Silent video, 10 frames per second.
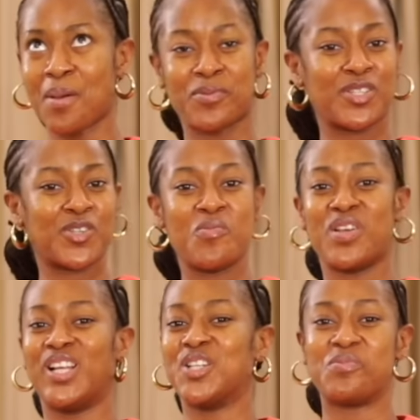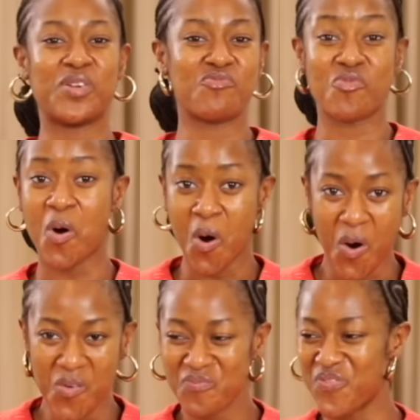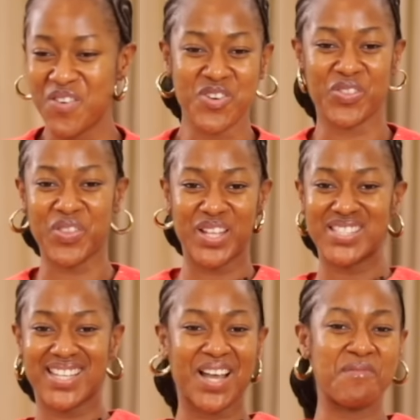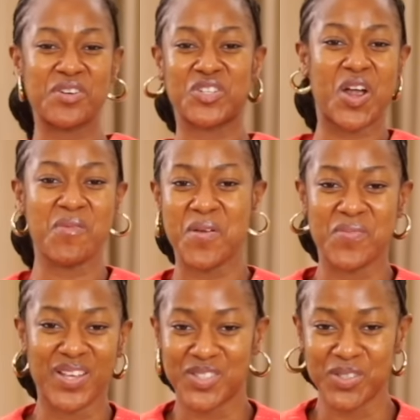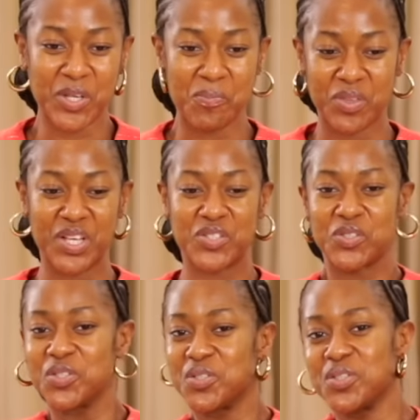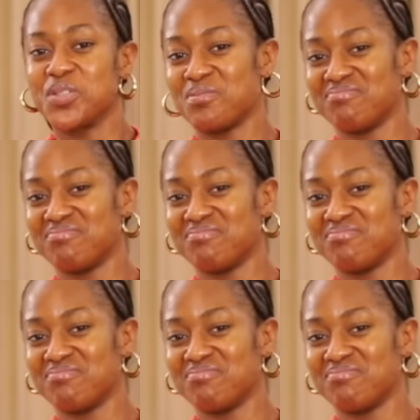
episode is going to be a little bit raw, very authentic. I'm going to try my best to keep things,